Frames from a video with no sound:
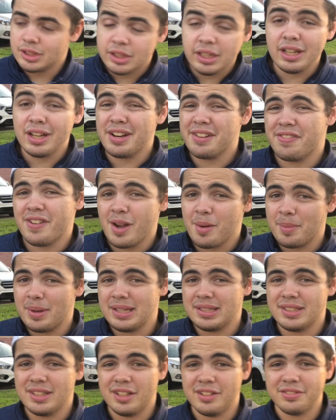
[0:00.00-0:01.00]
So here I find
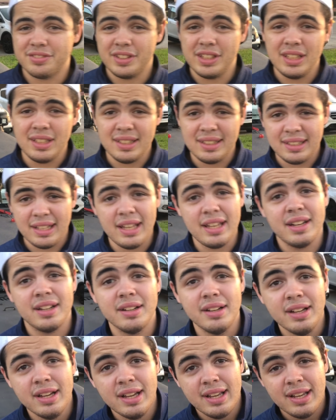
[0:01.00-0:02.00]
myself a year later,
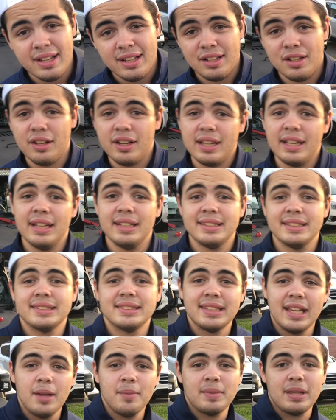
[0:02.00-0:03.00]
looking at the
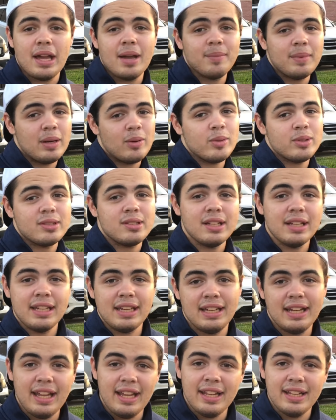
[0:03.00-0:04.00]
same time that I was
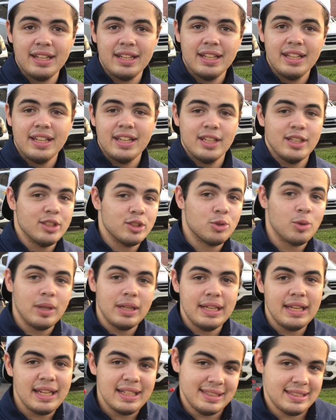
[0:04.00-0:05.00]
looking at in
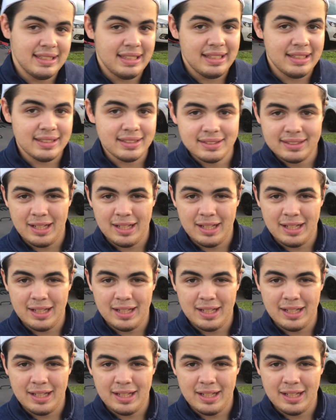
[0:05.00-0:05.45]
twenty eighteen.